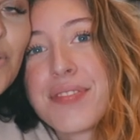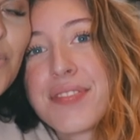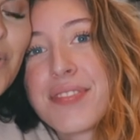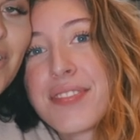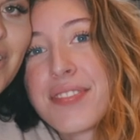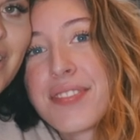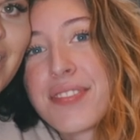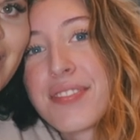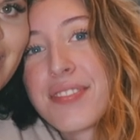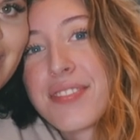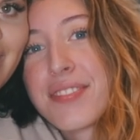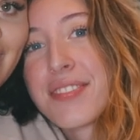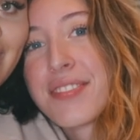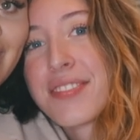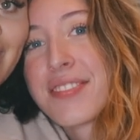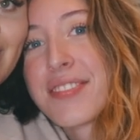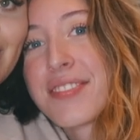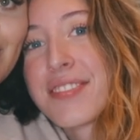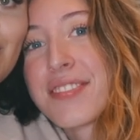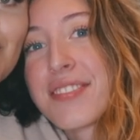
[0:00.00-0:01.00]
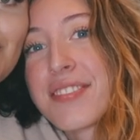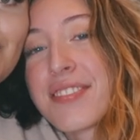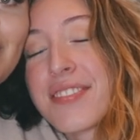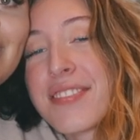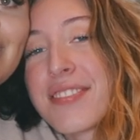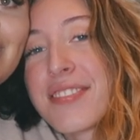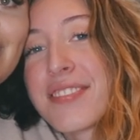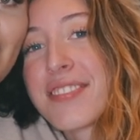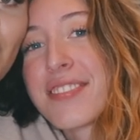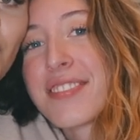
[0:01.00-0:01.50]

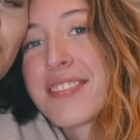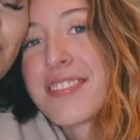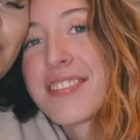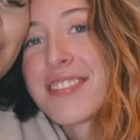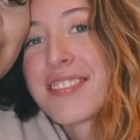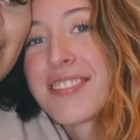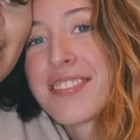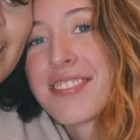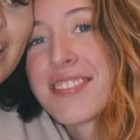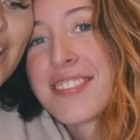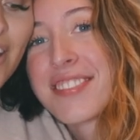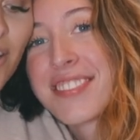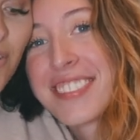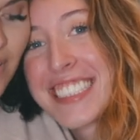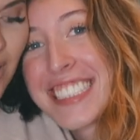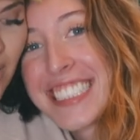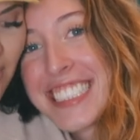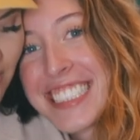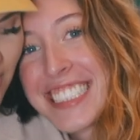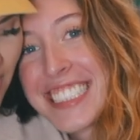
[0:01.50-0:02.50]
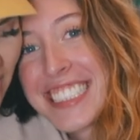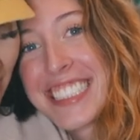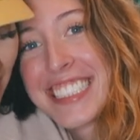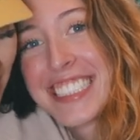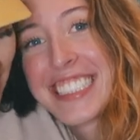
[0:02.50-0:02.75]
[no speech]